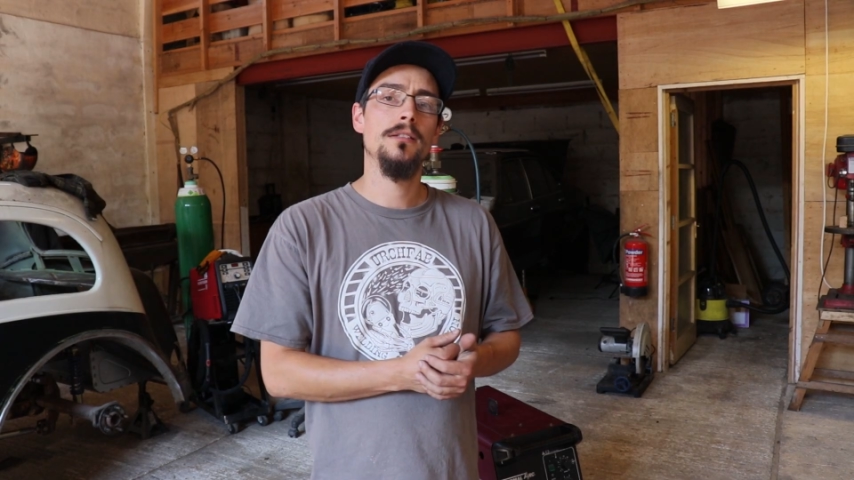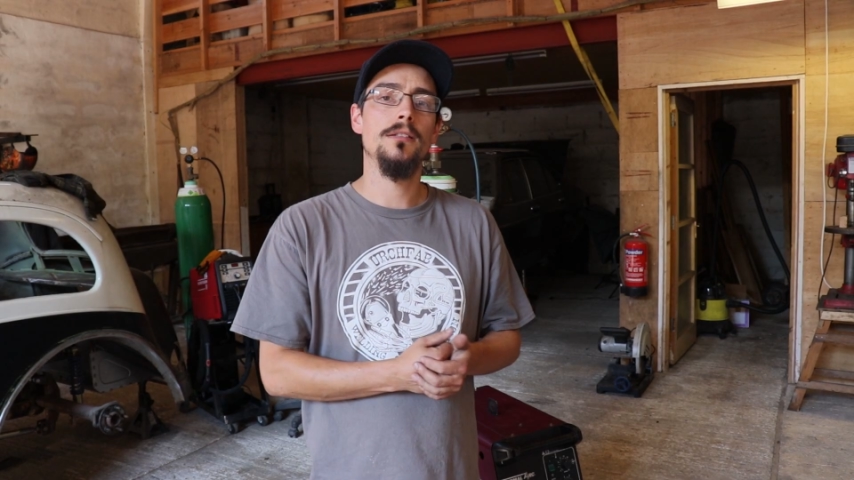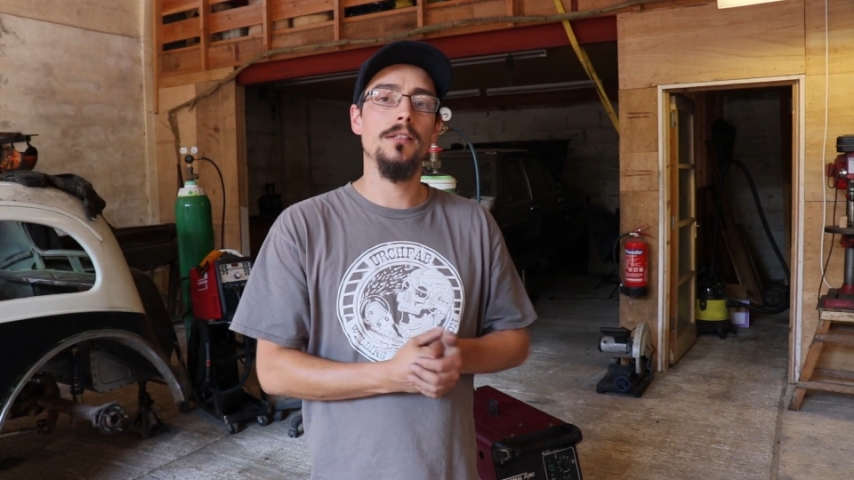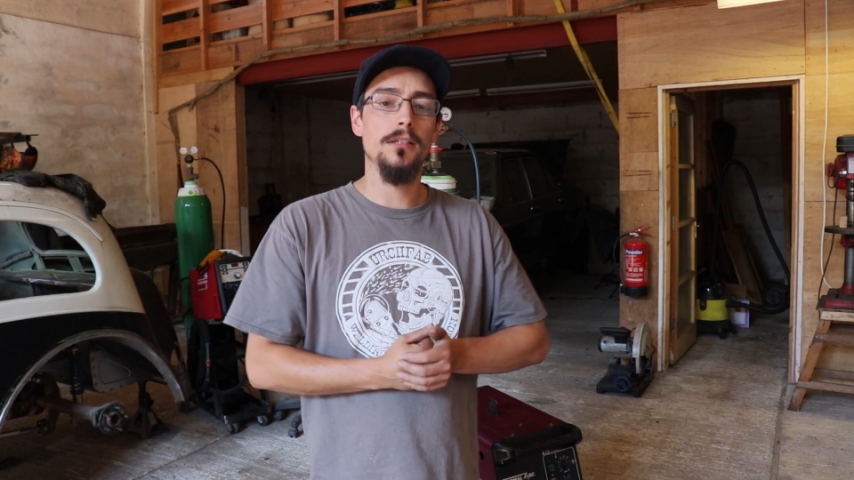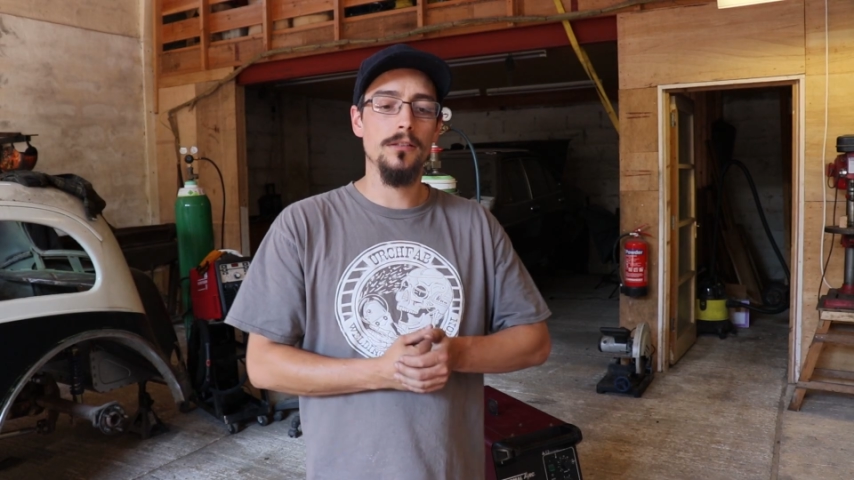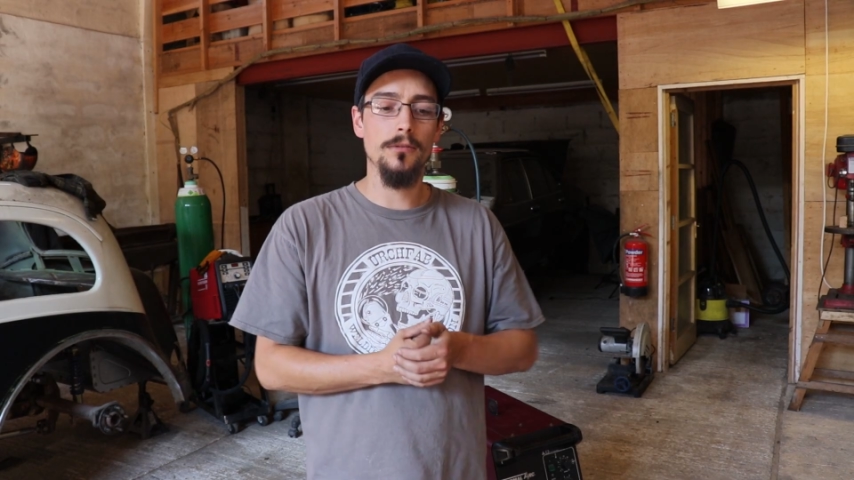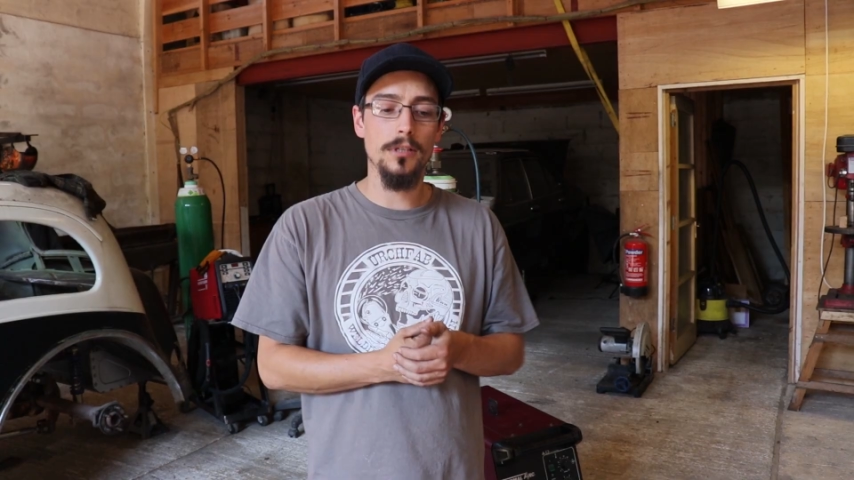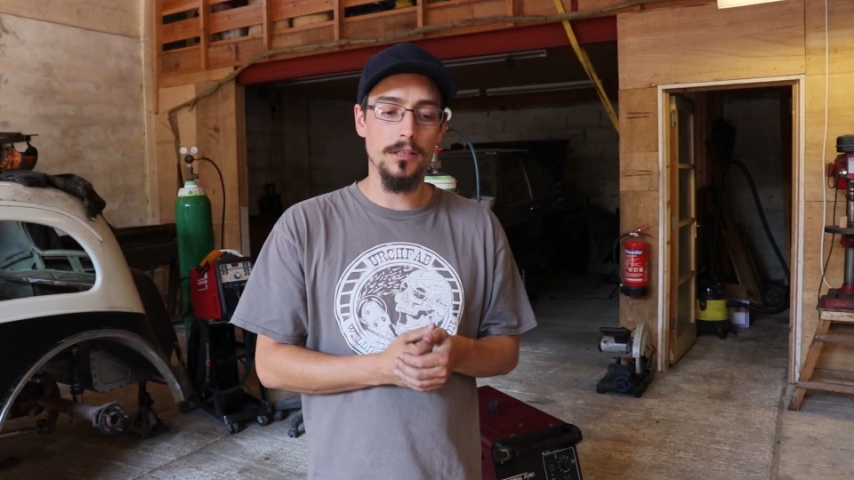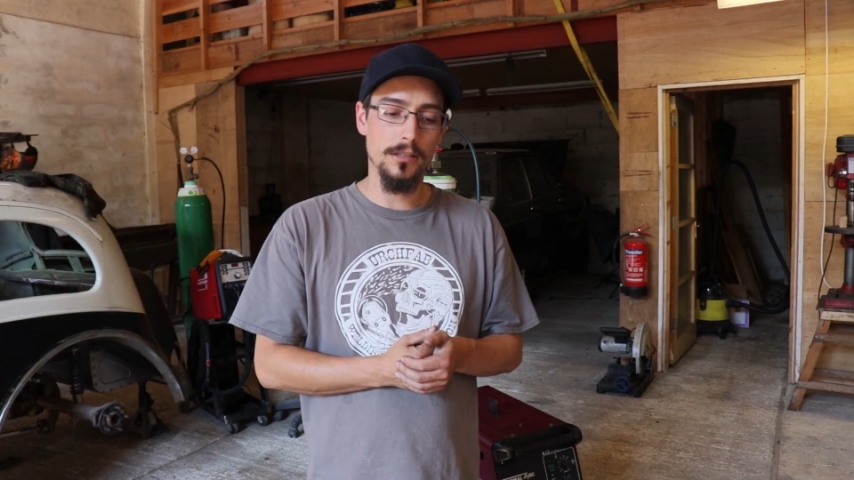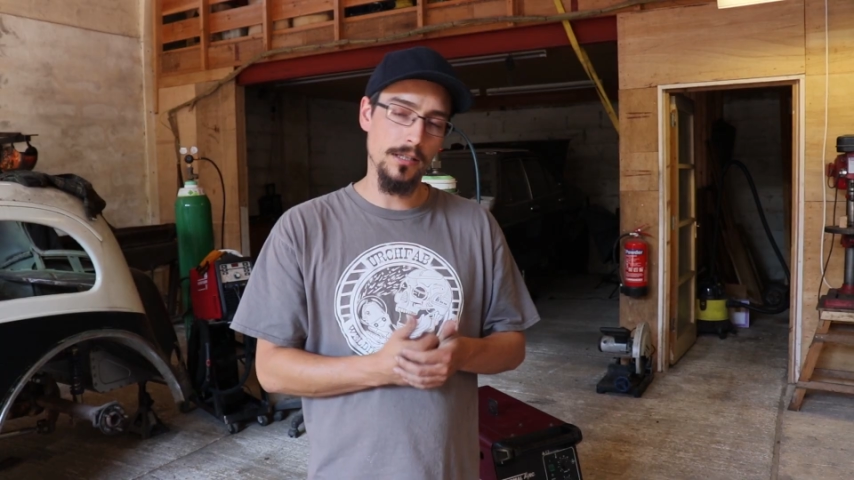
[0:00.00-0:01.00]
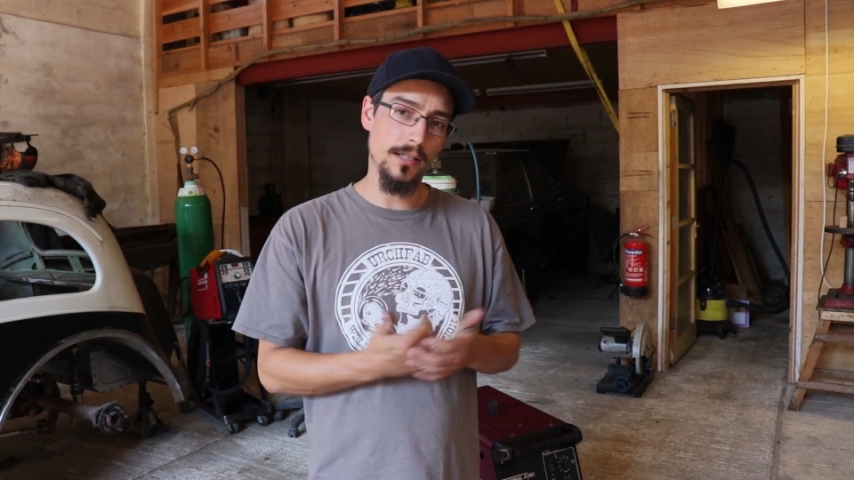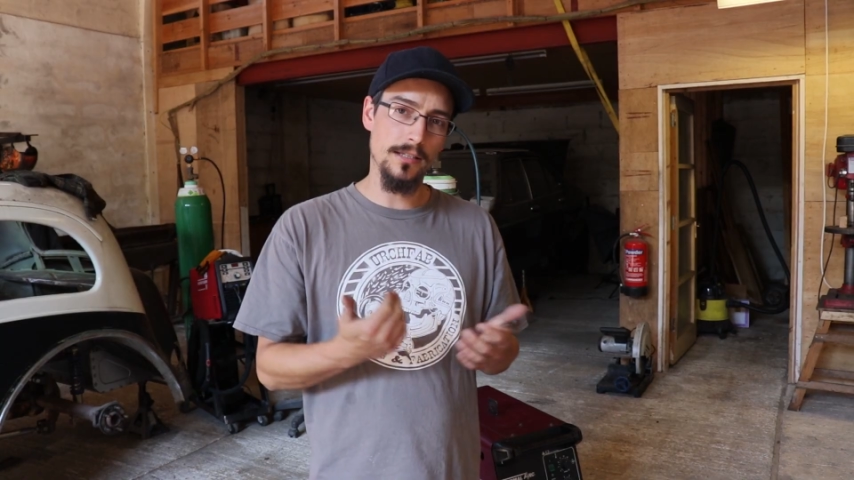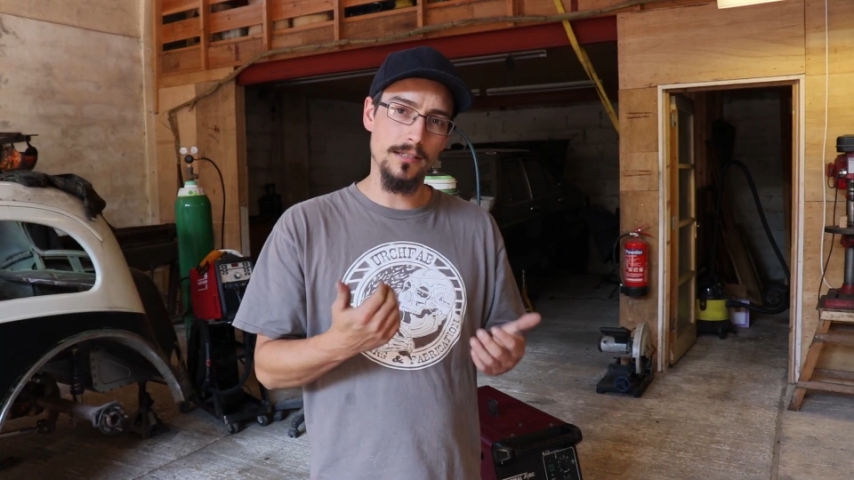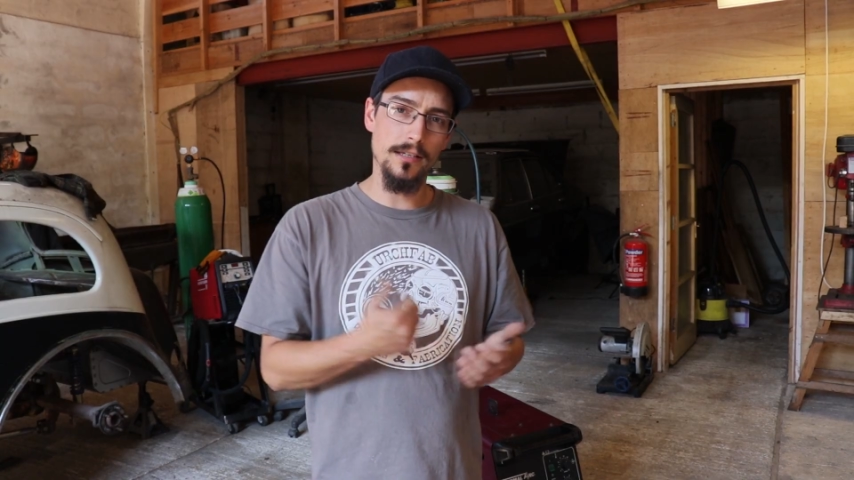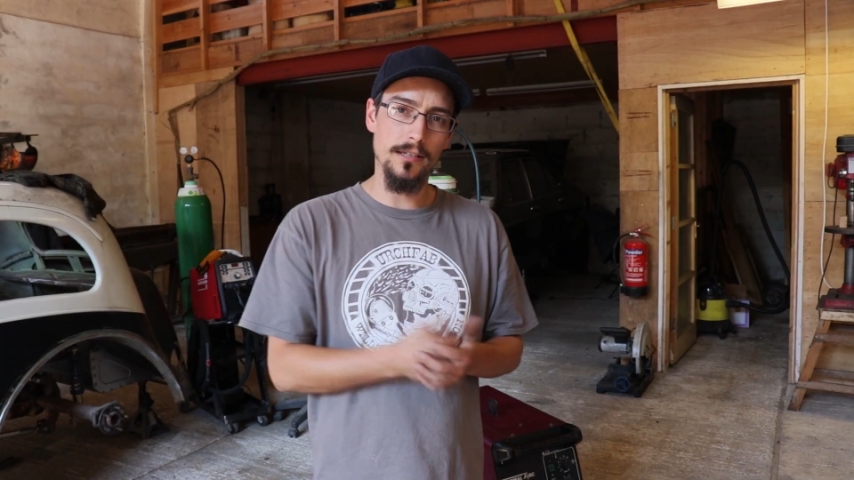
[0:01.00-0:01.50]
So yeah,
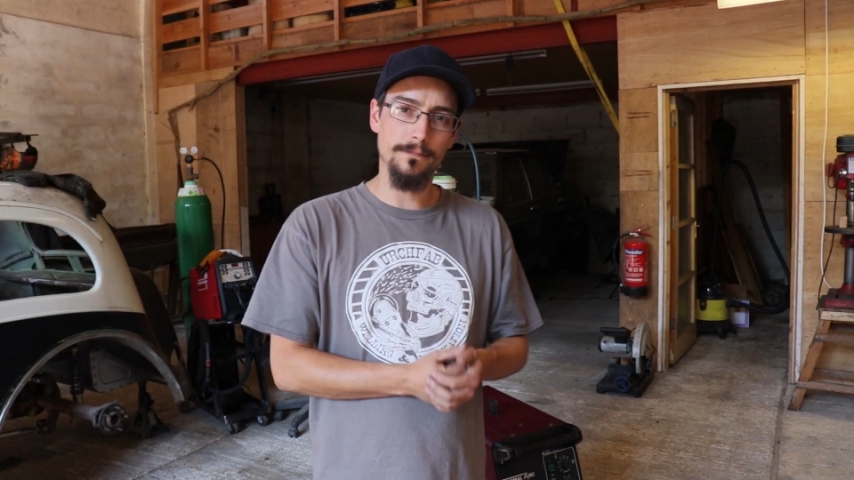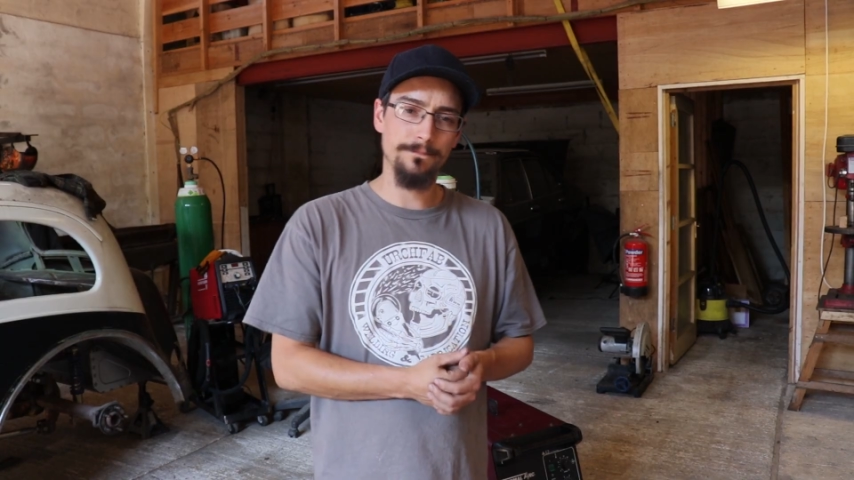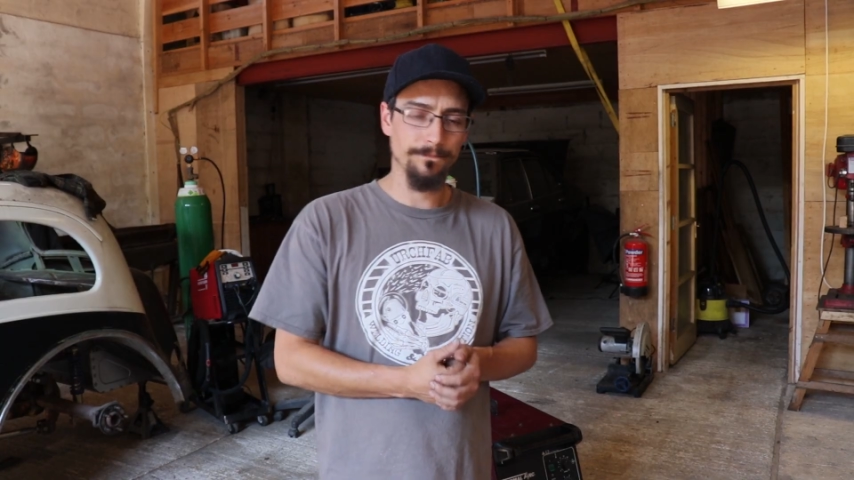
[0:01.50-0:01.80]
that's it.